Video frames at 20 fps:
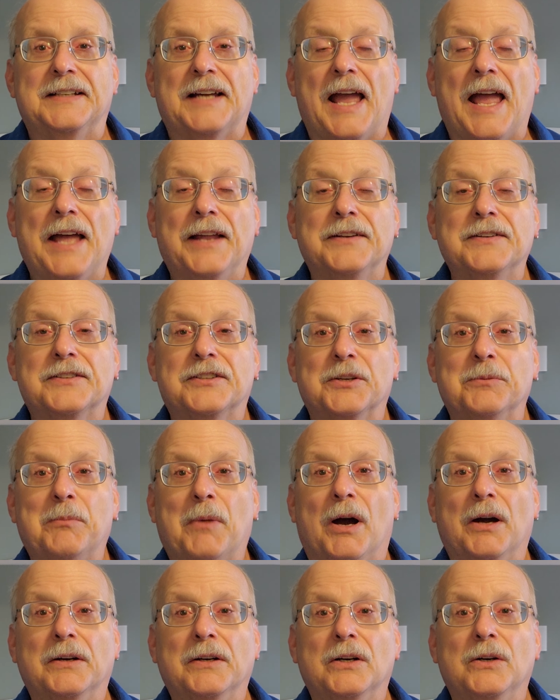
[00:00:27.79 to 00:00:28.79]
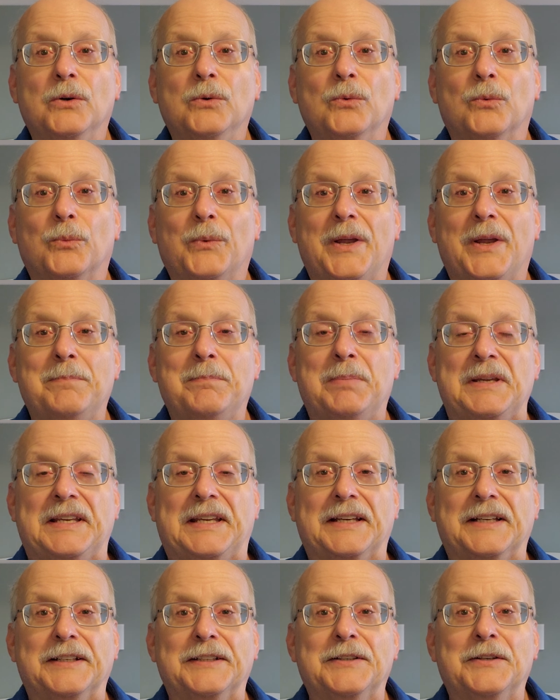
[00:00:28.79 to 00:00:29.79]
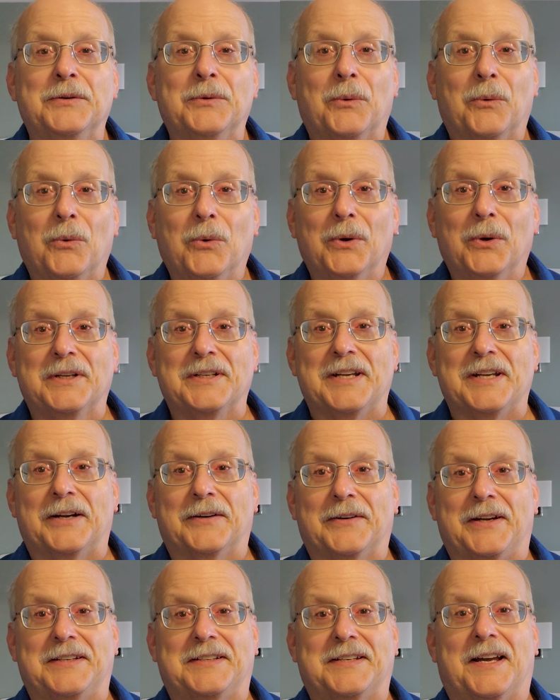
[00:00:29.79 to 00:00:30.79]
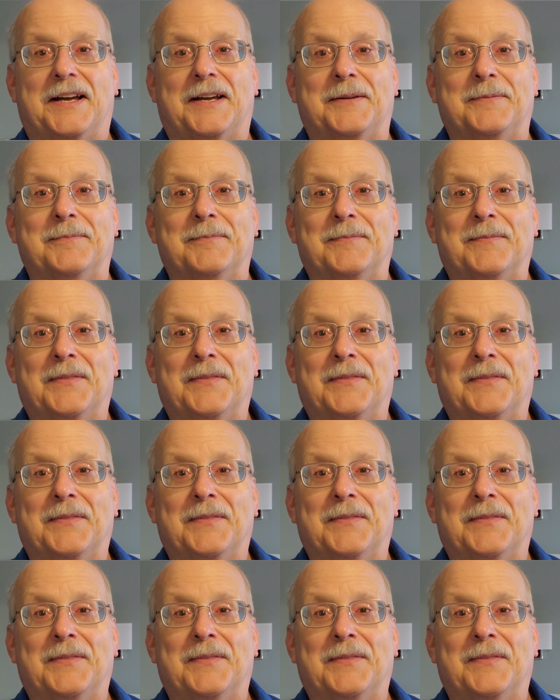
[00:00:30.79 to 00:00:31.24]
and tomorrow we begin ordinary time.